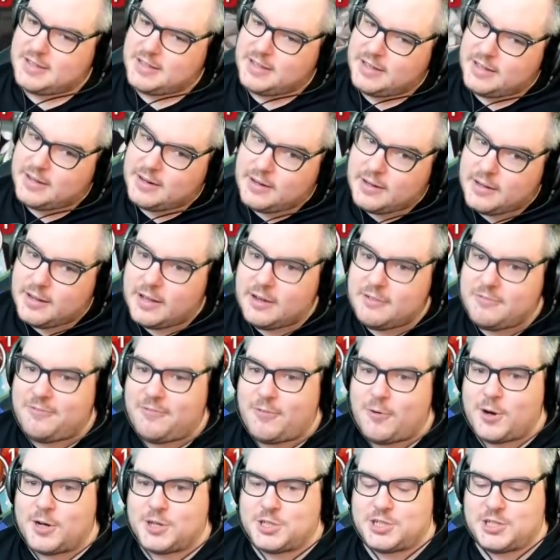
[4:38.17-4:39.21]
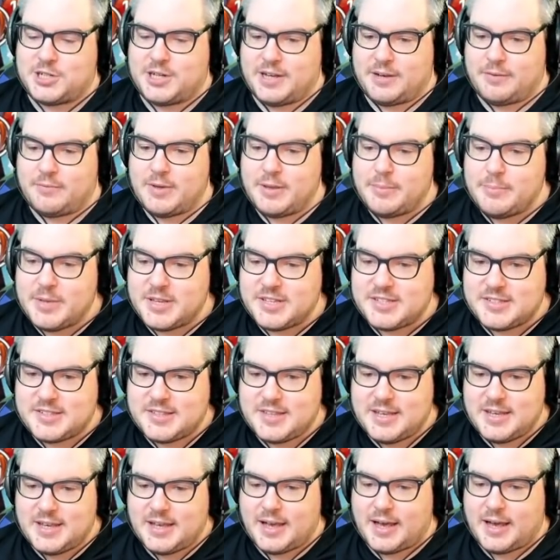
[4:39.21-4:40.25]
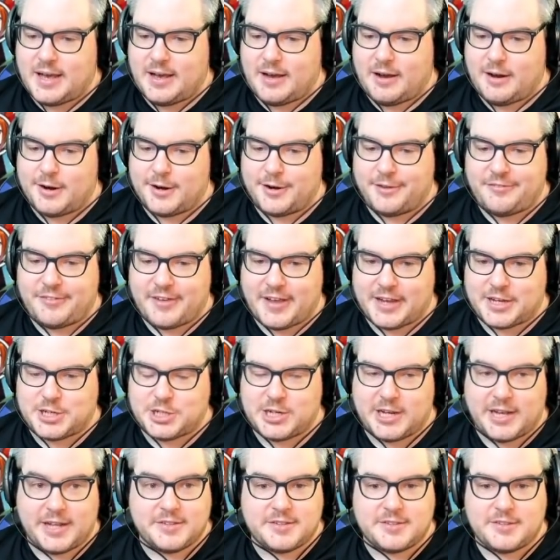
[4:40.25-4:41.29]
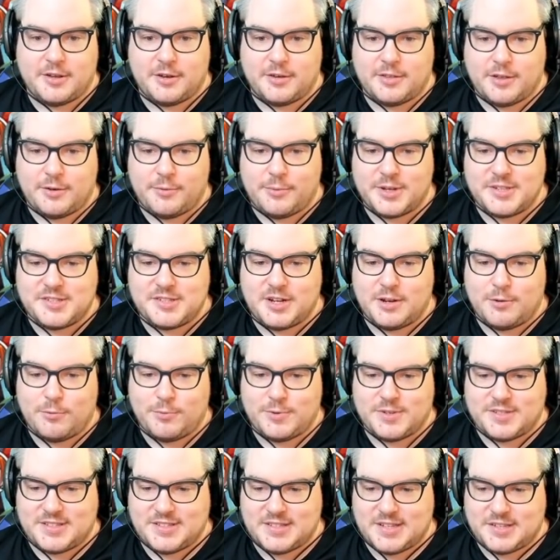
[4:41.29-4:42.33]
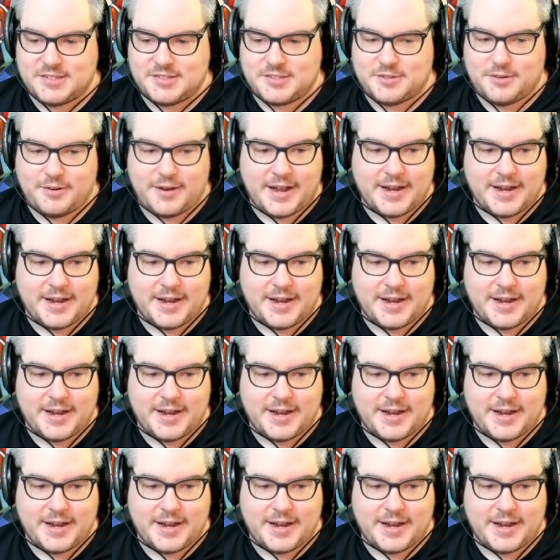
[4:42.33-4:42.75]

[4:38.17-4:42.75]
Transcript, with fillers: a little unfortunate. We missed the artifact chance there. There wasn't a resist or